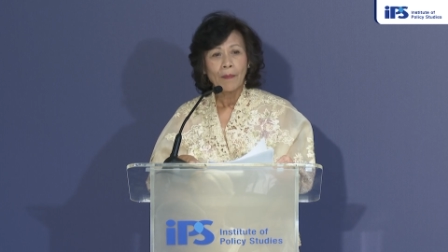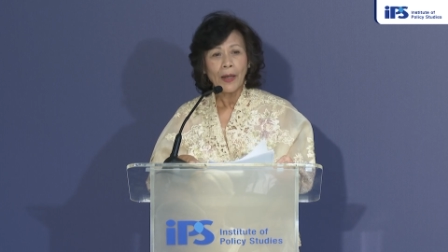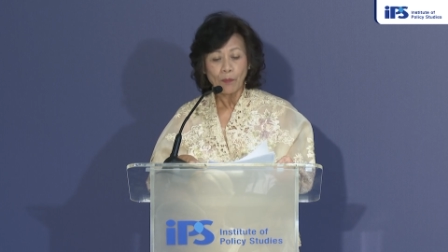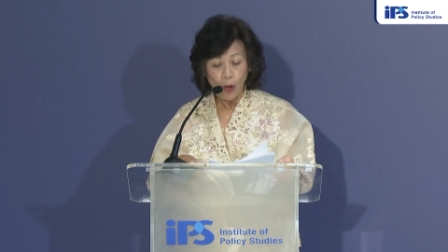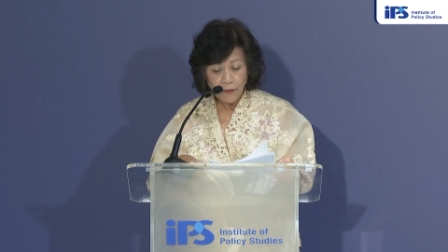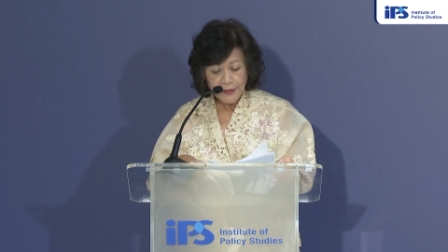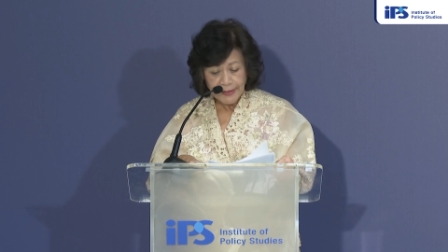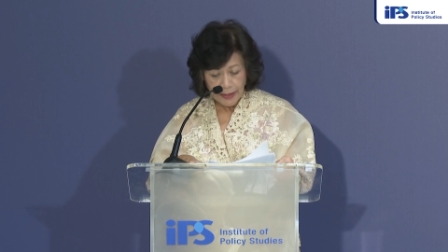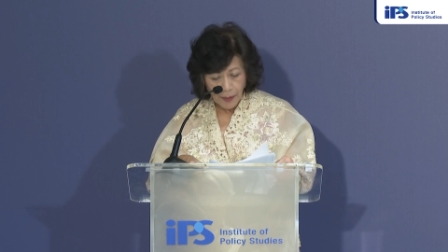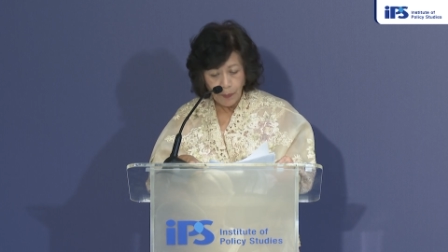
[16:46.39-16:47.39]
But both
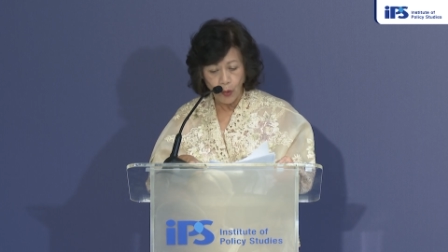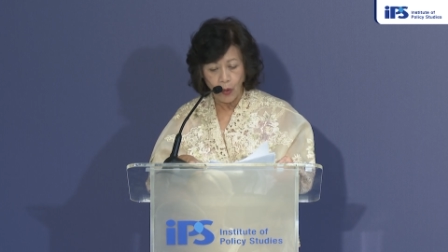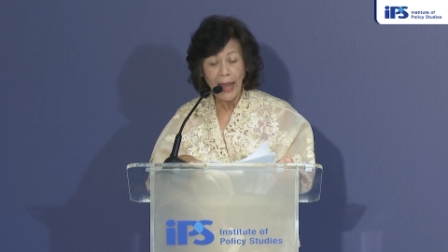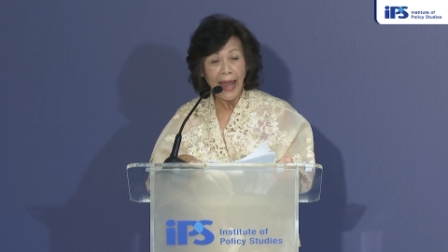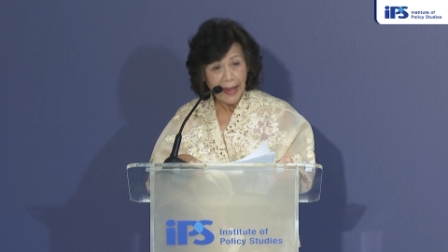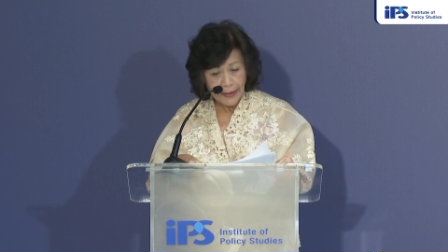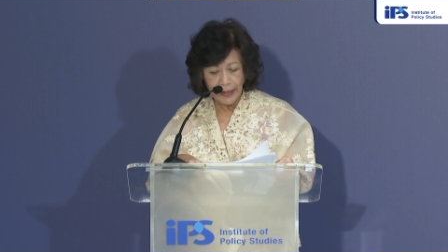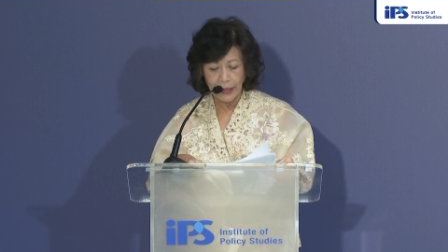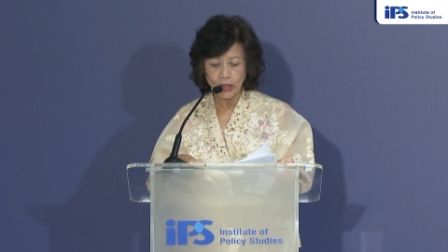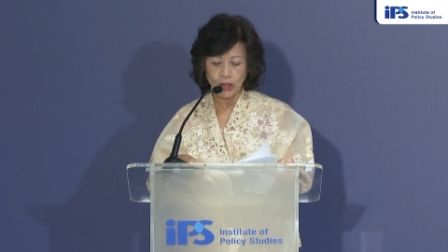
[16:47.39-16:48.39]
Singapore and
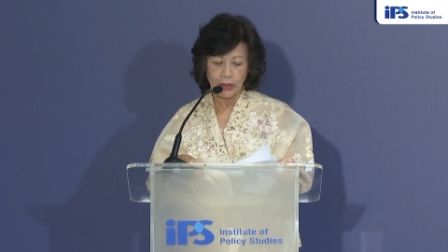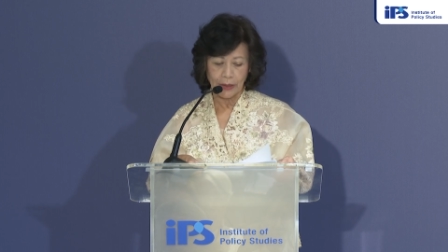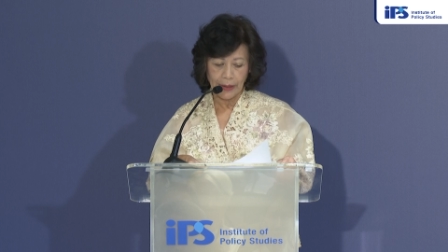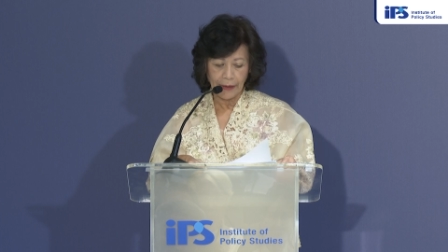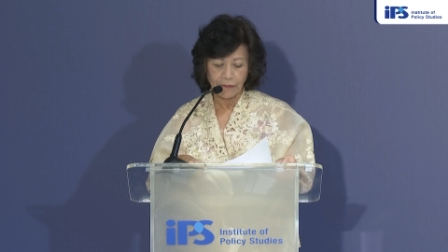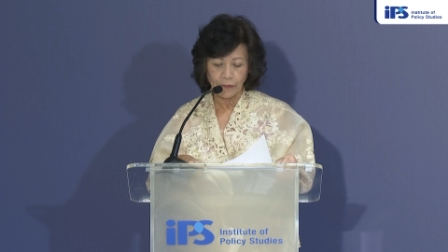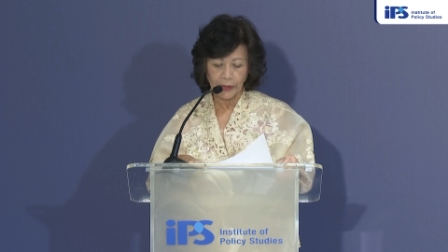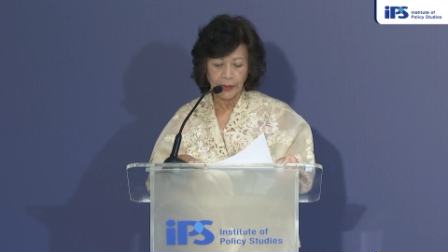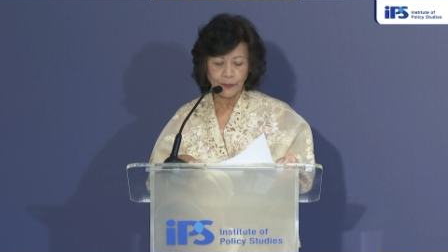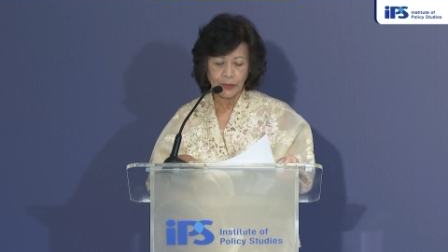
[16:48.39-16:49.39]
Asia have
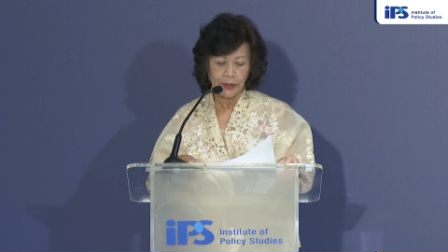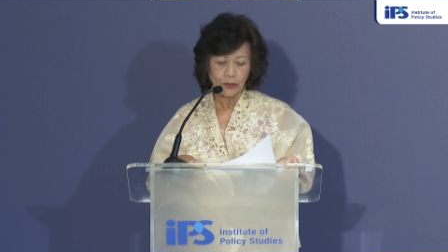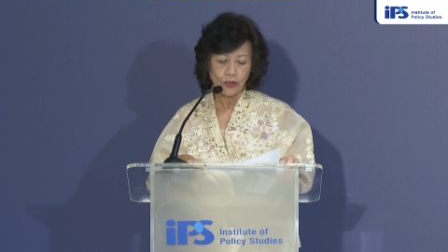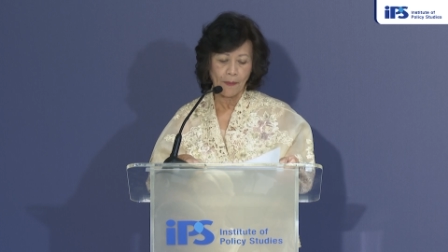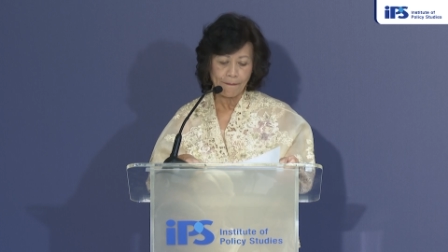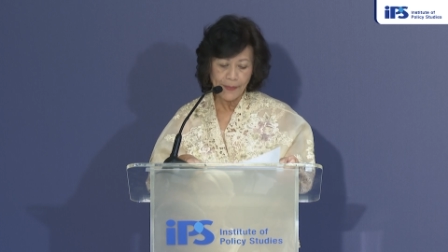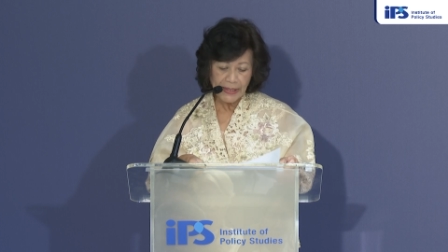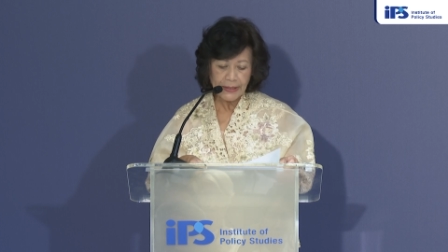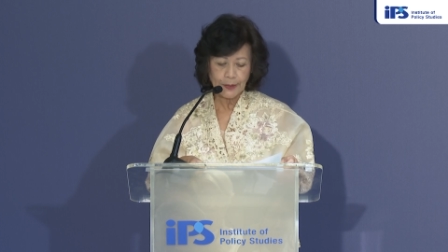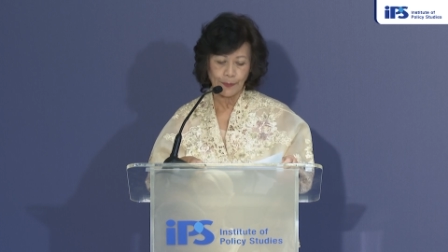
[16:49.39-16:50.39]
reaped
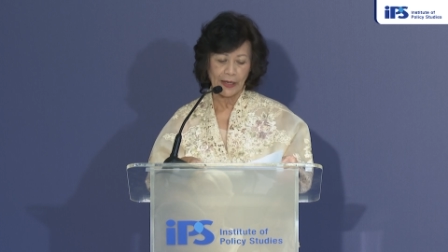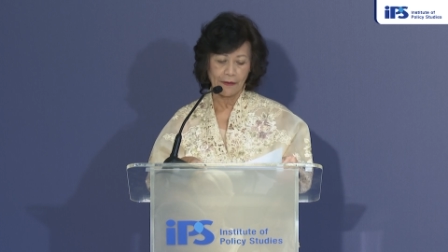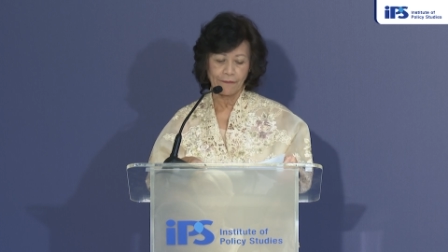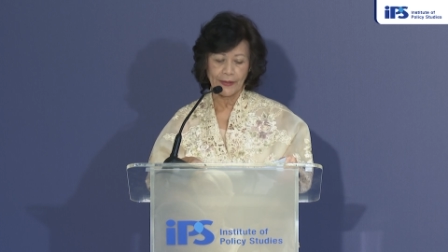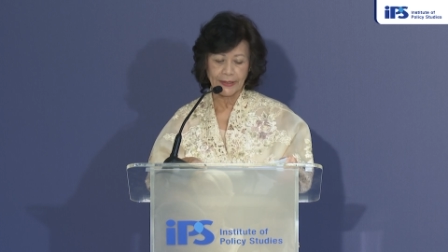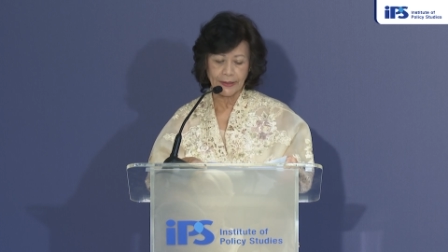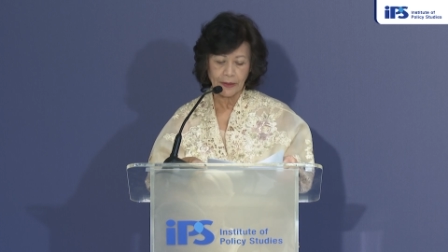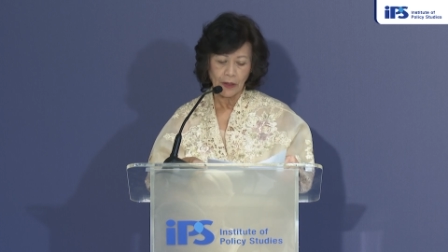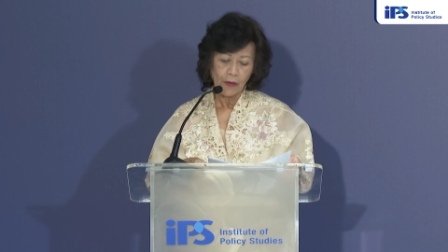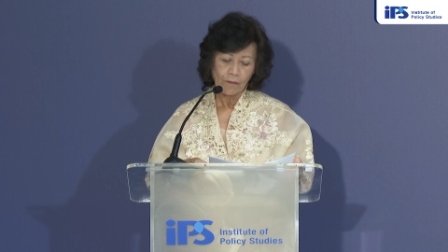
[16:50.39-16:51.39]
tremendous benefits
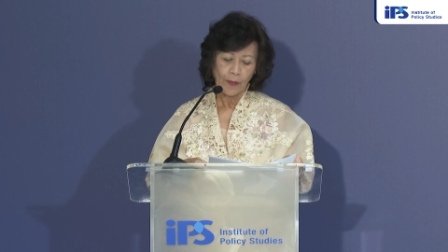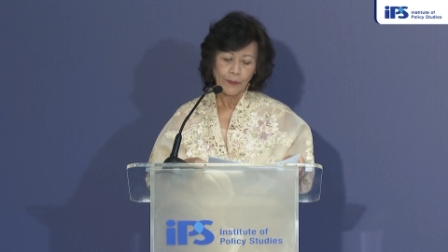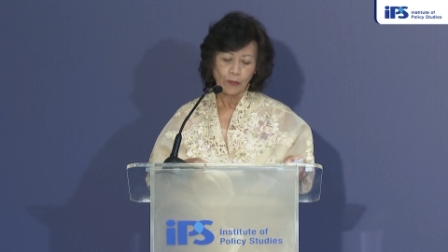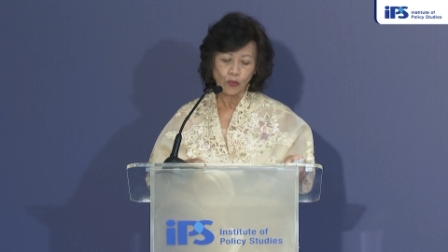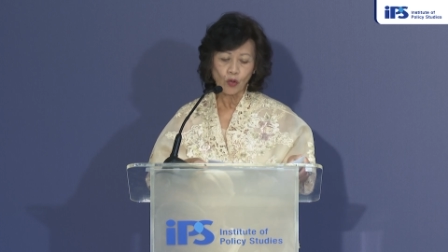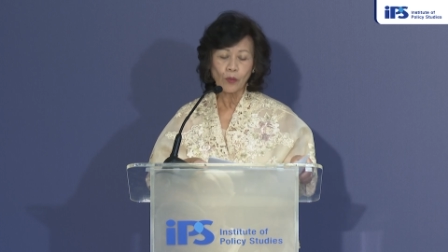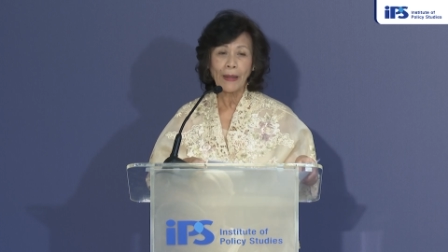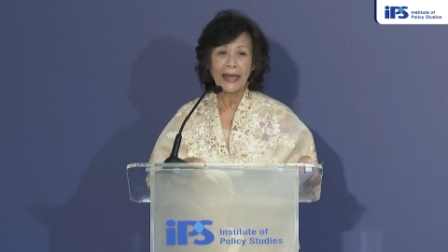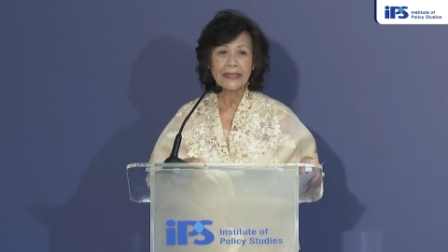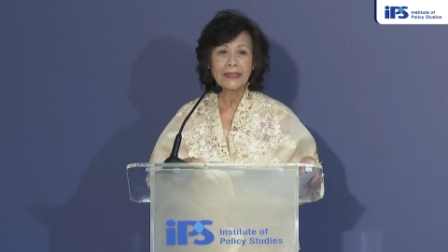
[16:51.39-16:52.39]
from the
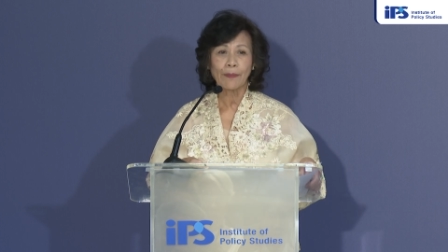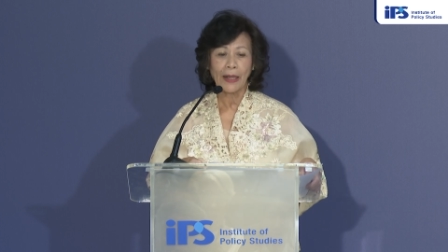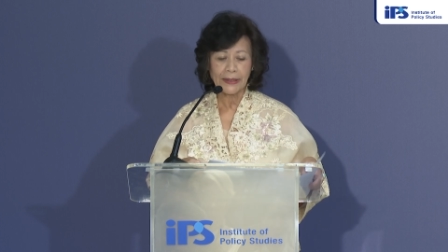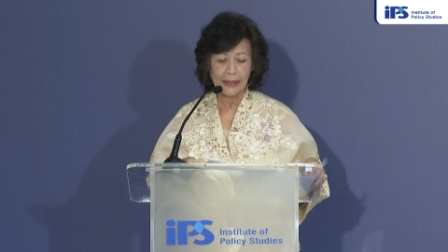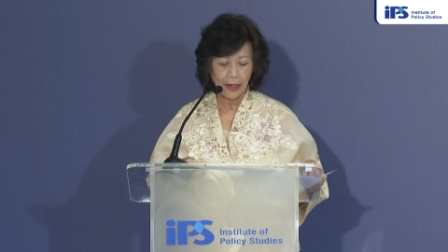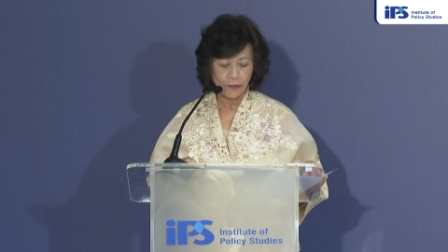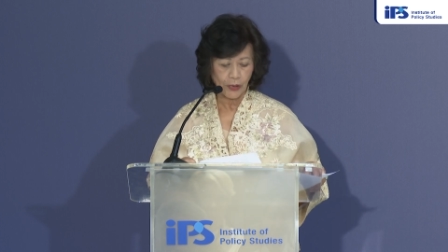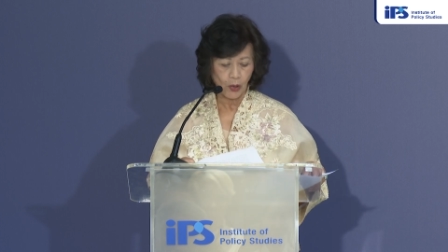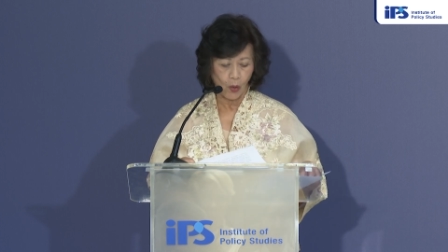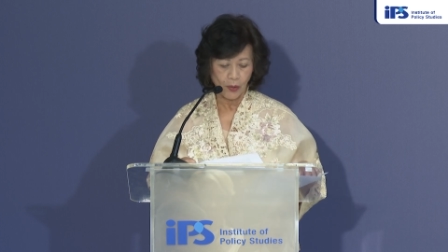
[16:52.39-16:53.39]
rule-based
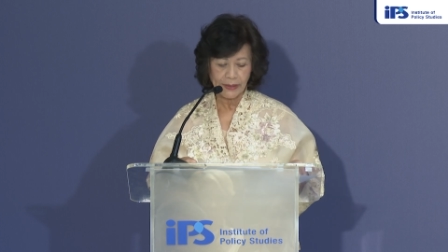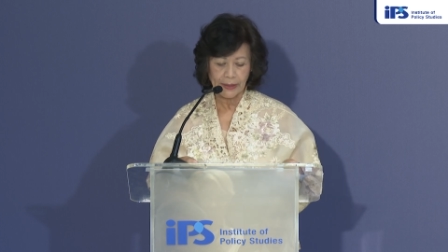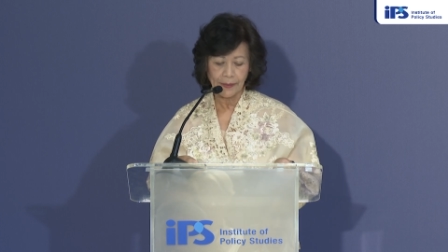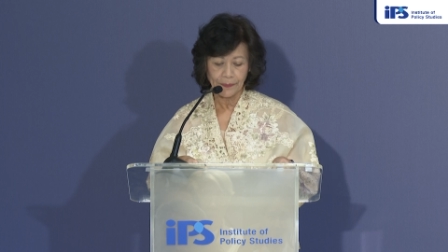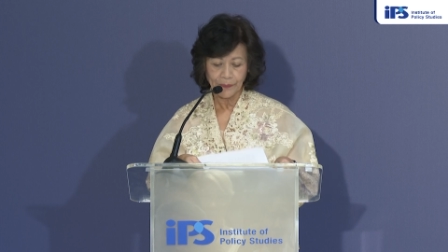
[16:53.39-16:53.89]
multilateral order